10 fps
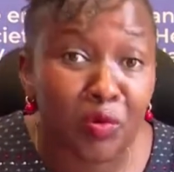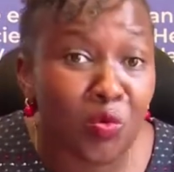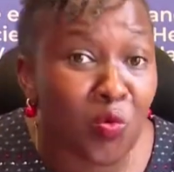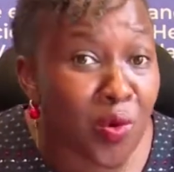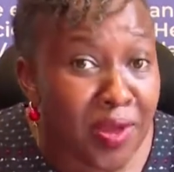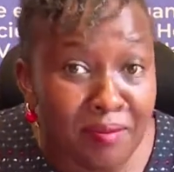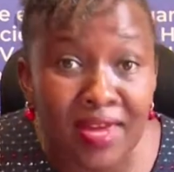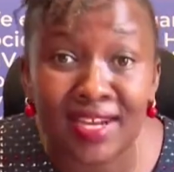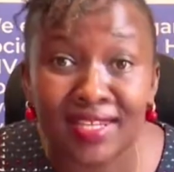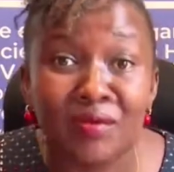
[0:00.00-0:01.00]

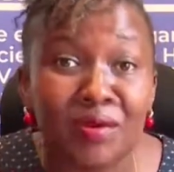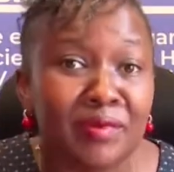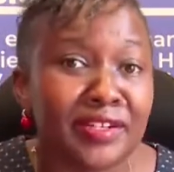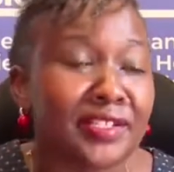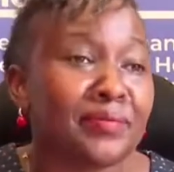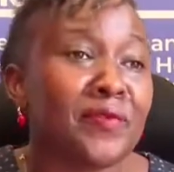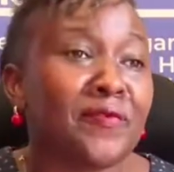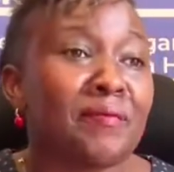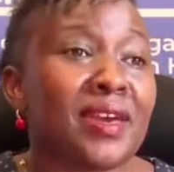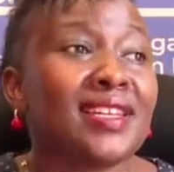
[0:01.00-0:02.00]
women in the women's
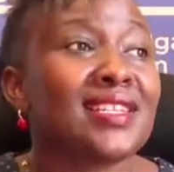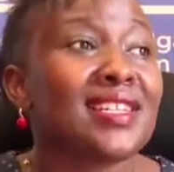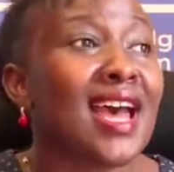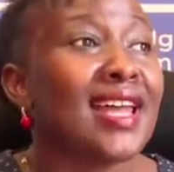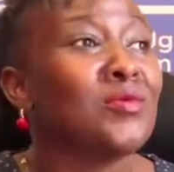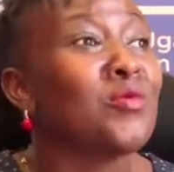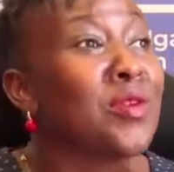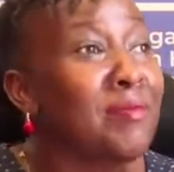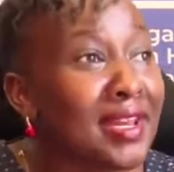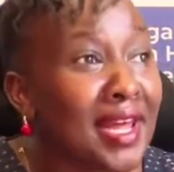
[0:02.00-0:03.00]
movement, and
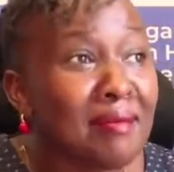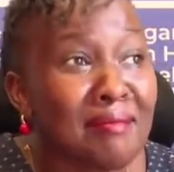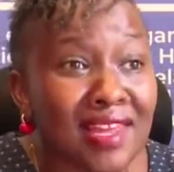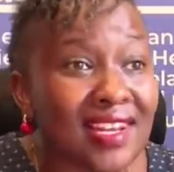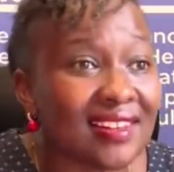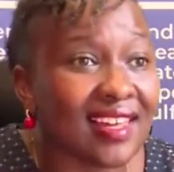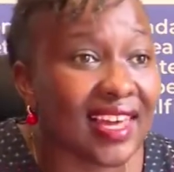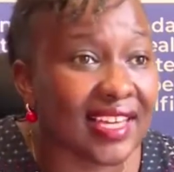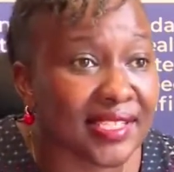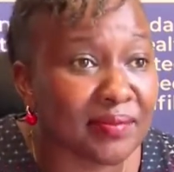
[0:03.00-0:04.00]
women and men in the
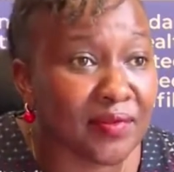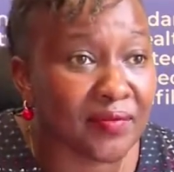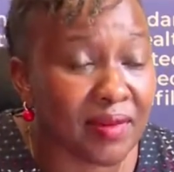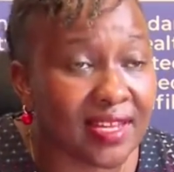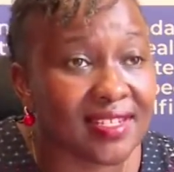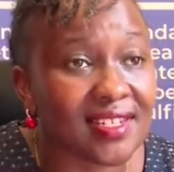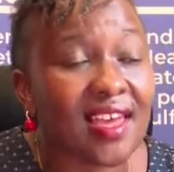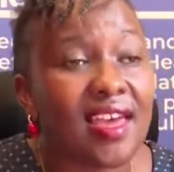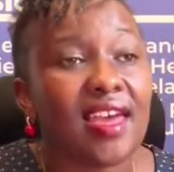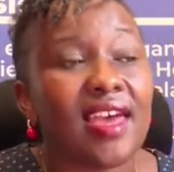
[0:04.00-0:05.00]
AIDS movement
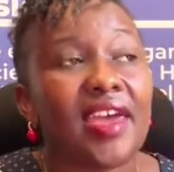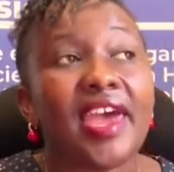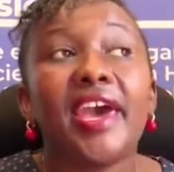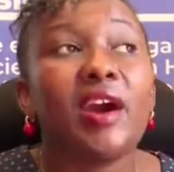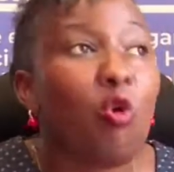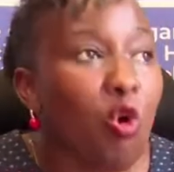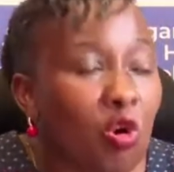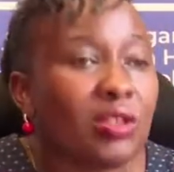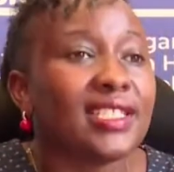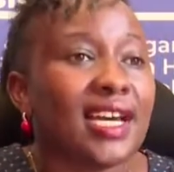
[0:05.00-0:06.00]

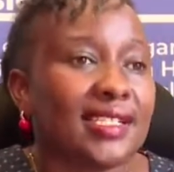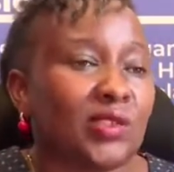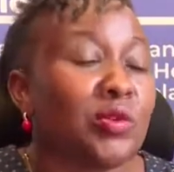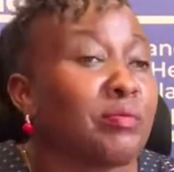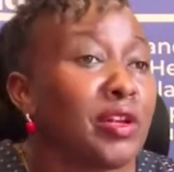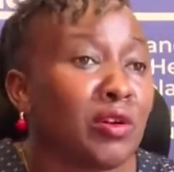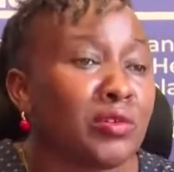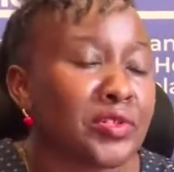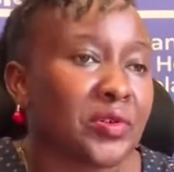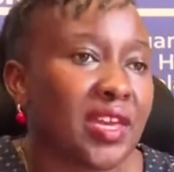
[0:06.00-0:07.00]
hold us. We
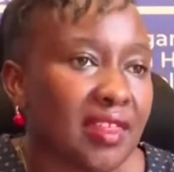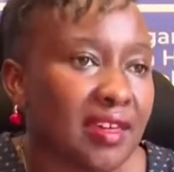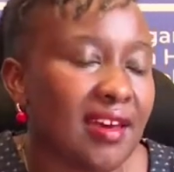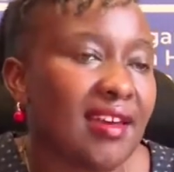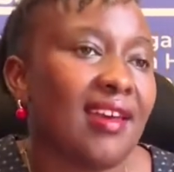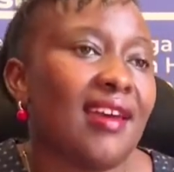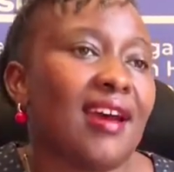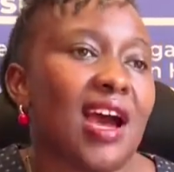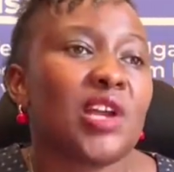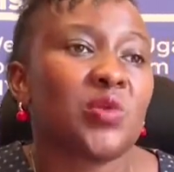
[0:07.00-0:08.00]
belong together,
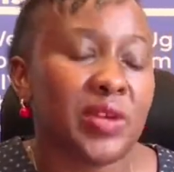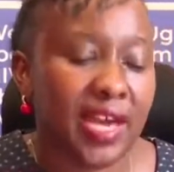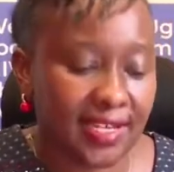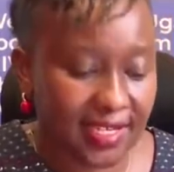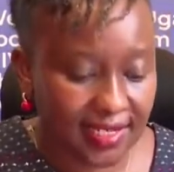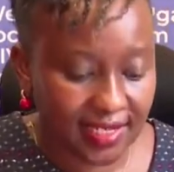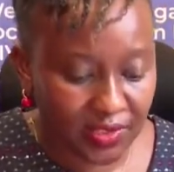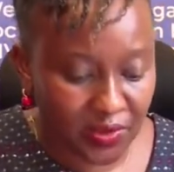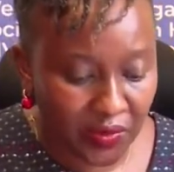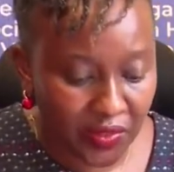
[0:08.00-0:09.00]
and we are
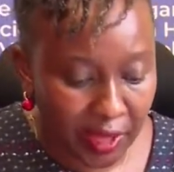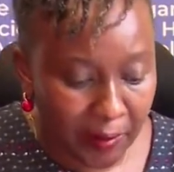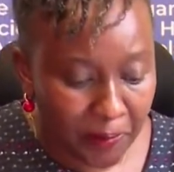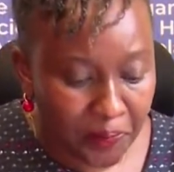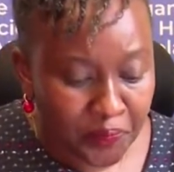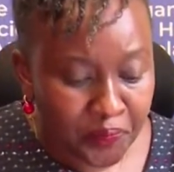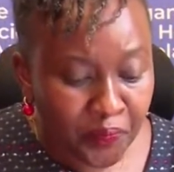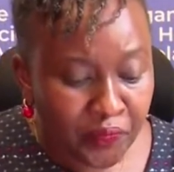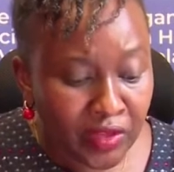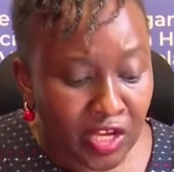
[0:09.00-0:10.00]
indebted to them.
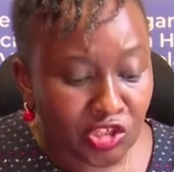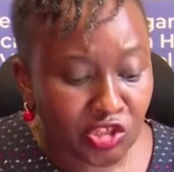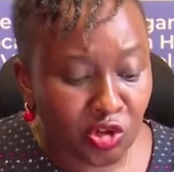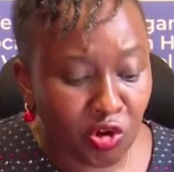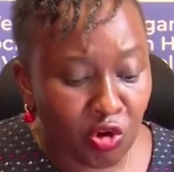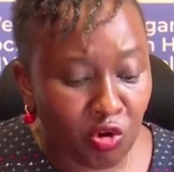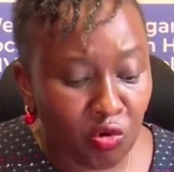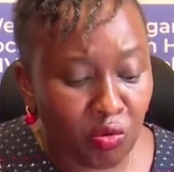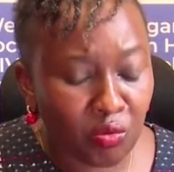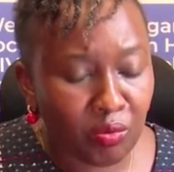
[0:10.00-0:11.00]
So